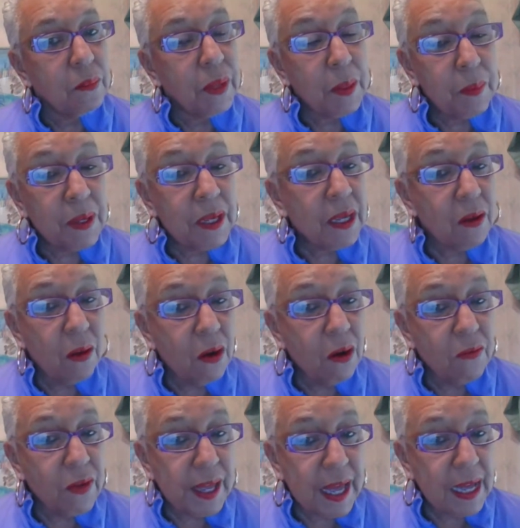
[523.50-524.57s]
people can go
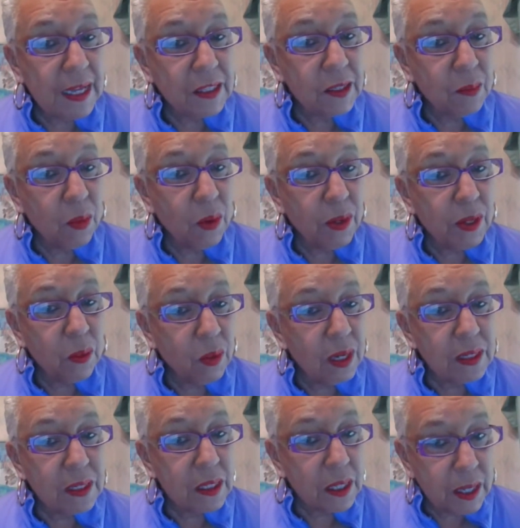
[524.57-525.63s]
on vacation more than
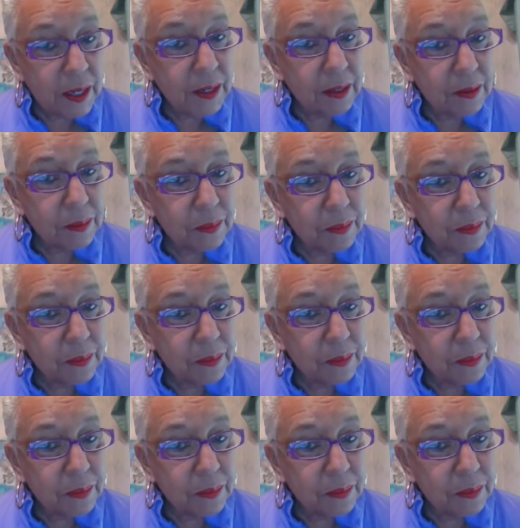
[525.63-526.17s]
once a year.